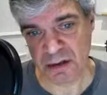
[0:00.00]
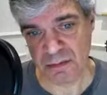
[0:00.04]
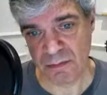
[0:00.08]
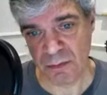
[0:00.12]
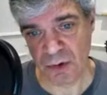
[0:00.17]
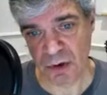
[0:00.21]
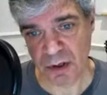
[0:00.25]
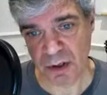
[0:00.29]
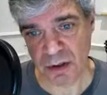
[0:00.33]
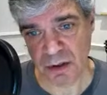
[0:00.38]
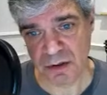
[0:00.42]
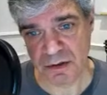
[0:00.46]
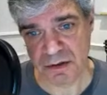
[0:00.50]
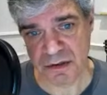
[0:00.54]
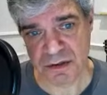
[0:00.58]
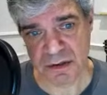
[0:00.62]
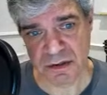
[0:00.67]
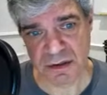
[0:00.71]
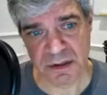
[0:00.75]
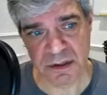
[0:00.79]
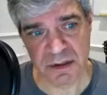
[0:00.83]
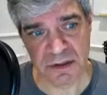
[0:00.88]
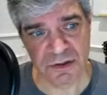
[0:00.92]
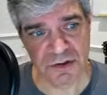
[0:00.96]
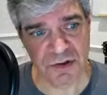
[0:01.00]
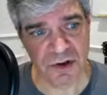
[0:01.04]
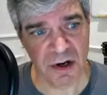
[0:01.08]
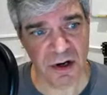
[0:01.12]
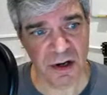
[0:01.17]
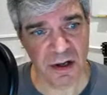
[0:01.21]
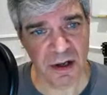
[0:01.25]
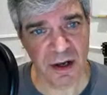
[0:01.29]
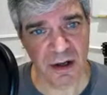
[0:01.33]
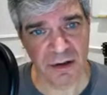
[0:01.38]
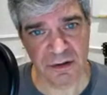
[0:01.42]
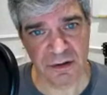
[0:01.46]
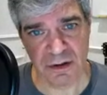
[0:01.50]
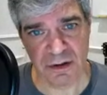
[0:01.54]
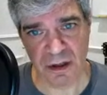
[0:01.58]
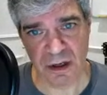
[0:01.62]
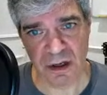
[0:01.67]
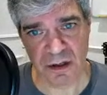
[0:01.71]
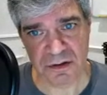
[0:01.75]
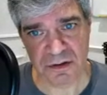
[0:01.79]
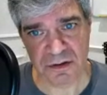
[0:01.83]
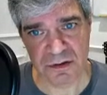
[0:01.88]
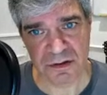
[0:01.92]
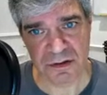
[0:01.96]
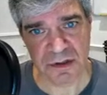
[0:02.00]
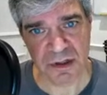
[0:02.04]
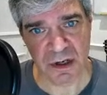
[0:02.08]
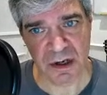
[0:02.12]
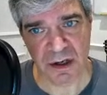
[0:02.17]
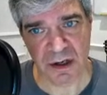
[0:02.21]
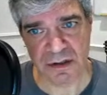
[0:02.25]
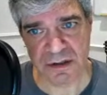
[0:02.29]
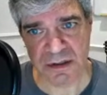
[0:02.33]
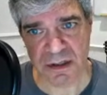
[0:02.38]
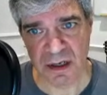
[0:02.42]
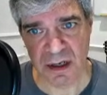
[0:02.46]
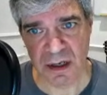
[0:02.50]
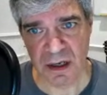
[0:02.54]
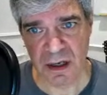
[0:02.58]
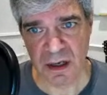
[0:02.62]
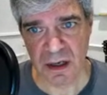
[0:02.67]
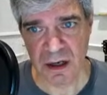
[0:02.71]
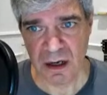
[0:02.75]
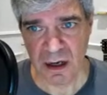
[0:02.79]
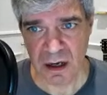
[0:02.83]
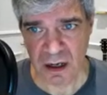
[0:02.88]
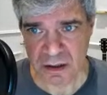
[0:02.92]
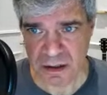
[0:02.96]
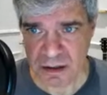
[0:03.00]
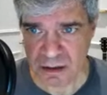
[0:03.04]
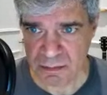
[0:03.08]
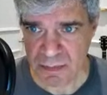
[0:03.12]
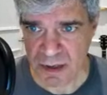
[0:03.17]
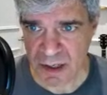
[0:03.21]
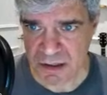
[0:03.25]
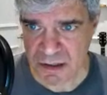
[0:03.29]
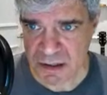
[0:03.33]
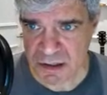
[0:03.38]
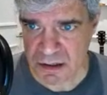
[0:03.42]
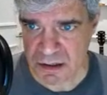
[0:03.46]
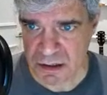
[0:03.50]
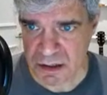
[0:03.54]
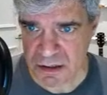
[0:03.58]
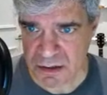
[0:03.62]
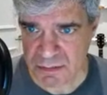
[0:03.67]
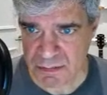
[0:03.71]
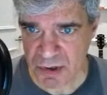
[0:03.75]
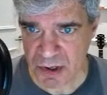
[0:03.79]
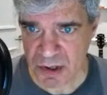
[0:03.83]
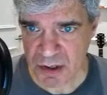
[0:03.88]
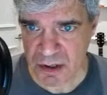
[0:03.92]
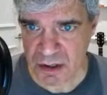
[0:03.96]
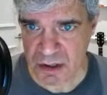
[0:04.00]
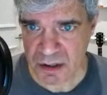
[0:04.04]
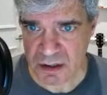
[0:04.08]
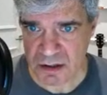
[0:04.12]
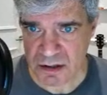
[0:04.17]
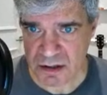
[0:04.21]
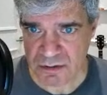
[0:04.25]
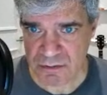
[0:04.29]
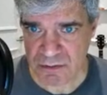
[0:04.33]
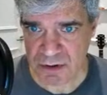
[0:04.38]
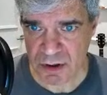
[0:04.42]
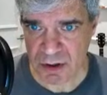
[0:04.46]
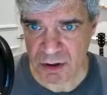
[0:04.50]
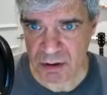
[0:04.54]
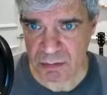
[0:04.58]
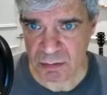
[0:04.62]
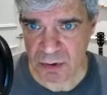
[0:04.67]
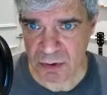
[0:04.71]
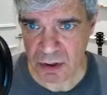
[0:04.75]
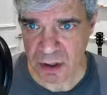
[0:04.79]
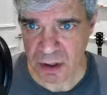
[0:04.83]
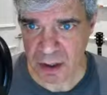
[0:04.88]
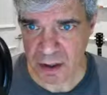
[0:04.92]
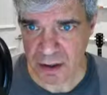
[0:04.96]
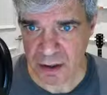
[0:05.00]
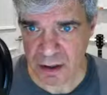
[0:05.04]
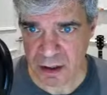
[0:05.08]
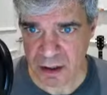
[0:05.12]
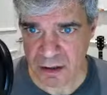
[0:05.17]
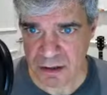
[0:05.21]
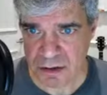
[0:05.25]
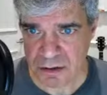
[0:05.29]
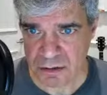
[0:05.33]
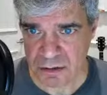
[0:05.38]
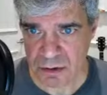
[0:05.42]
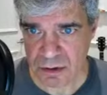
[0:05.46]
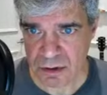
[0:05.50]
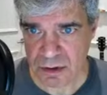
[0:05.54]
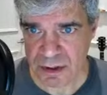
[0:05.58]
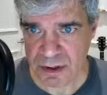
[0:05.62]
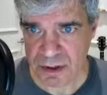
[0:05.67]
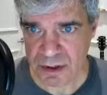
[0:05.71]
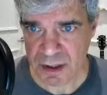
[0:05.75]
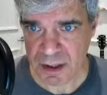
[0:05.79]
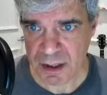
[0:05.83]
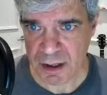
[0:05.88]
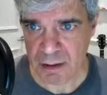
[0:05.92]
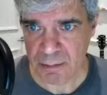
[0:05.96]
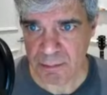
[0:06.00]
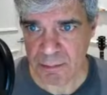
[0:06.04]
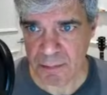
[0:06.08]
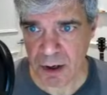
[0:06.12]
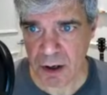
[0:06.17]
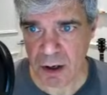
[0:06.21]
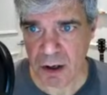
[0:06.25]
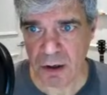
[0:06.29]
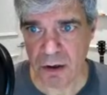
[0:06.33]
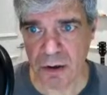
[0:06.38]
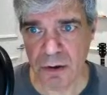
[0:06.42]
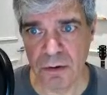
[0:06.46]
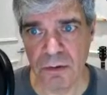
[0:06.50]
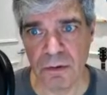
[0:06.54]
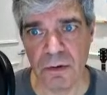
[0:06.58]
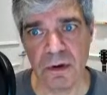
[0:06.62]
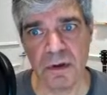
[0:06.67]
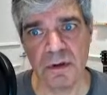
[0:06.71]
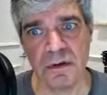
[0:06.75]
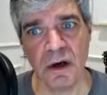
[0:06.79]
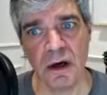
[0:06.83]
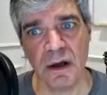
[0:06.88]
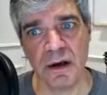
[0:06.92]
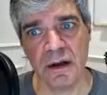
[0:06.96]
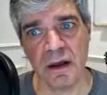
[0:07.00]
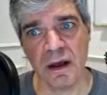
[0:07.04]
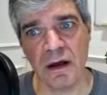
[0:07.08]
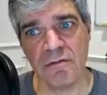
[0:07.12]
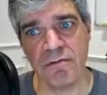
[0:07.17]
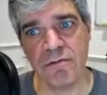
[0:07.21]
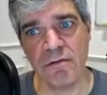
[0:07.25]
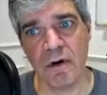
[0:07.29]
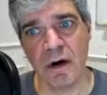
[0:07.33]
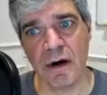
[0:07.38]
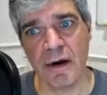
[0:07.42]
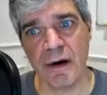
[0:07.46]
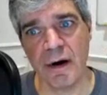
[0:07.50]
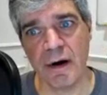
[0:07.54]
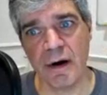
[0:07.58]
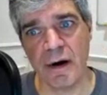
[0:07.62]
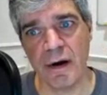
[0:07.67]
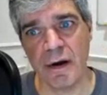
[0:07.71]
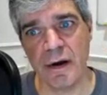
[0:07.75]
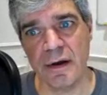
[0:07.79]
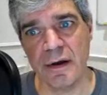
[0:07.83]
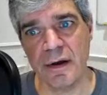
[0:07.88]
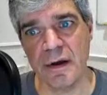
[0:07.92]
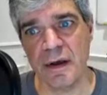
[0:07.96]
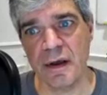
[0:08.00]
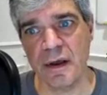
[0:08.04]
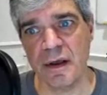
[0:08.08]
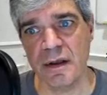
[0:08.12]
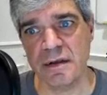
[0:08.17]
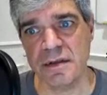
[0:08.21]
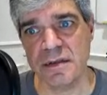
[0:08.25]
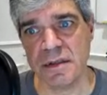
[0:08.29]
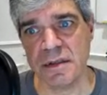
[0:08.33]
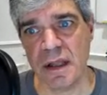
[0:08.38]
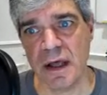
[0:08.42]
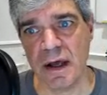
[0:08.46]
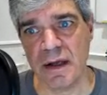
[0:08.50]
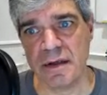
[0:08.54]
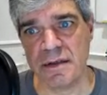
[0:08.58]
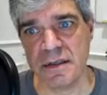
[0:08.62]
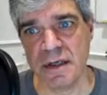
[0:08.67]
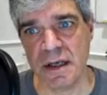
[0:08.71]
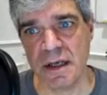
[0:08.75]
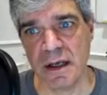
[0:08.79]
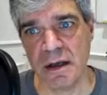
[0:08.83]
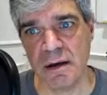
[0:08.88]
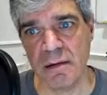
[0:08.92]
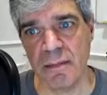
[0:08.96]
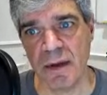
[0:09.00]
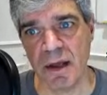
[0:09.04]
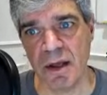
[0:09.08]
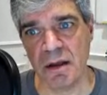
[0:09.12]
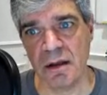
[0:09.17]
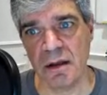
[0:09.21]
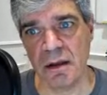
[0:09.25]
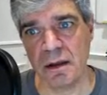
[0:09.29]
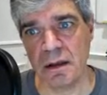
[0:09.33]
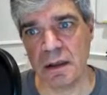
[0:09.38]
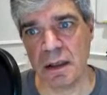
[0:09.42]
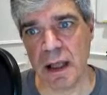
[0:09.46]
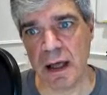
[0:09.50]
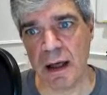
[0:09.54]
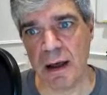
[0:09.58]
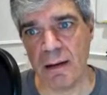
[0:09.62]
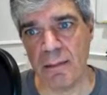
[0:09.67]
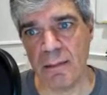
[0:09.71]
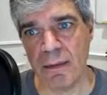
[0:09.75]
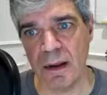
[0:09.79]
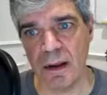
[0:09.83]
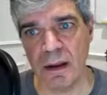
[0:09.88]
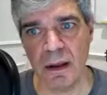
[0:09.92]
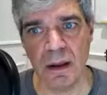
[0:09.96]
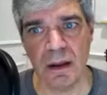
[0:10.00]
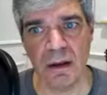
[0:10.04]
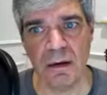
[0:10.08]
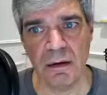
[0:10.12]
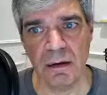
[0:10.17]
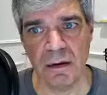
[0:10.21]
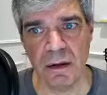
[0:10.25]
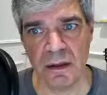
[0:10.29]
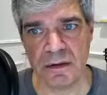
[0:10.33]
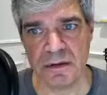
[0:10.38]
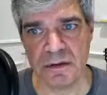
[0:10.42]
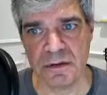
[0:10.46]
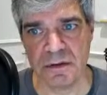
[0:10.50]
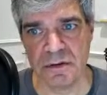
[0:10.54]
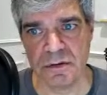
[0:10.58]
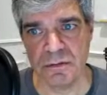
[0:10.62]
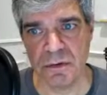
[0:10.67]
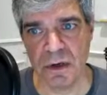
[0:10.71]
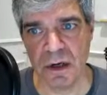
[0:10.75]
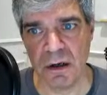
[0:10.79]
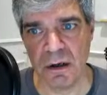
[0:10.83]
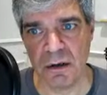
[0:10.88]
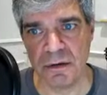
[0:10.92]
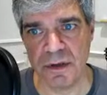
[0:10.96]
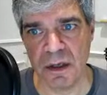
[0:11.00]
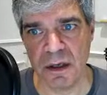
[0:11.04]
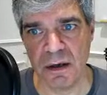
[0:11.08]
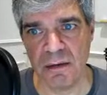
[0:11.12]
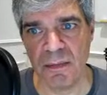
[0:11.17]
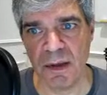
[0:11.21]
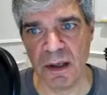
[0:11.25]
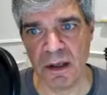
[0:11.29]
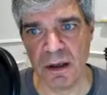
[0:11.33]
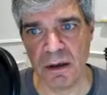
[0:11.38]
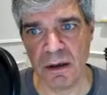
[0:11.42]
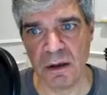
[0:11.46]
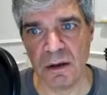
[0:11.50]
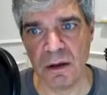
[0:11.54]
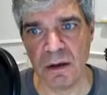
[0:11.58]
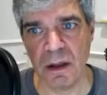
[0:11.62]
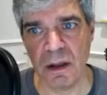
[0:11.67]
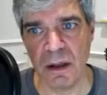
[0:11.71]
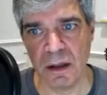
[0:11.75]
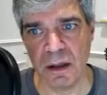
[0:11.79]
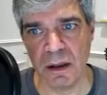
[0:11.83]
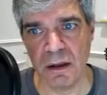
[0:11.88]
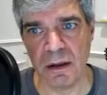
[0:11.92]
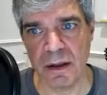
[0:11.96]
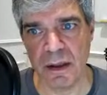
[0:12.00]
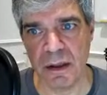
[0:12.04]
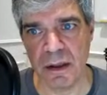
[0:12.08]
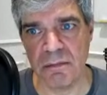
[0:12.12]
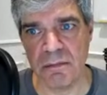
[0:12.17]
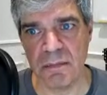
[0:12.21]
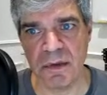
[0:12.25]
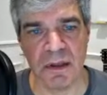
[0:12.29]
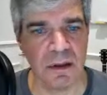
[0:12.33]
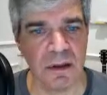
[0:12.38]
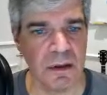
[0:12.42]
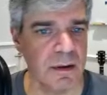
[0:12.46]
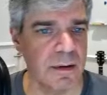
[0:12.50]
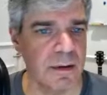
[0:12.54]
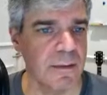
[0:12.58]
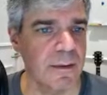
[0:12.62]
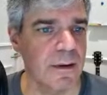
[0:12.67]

at it more closely, try out the exercise. I didn't mention this, but it's available at a nice short link, mco.fyi/mllab. That's 2L, MLLAB.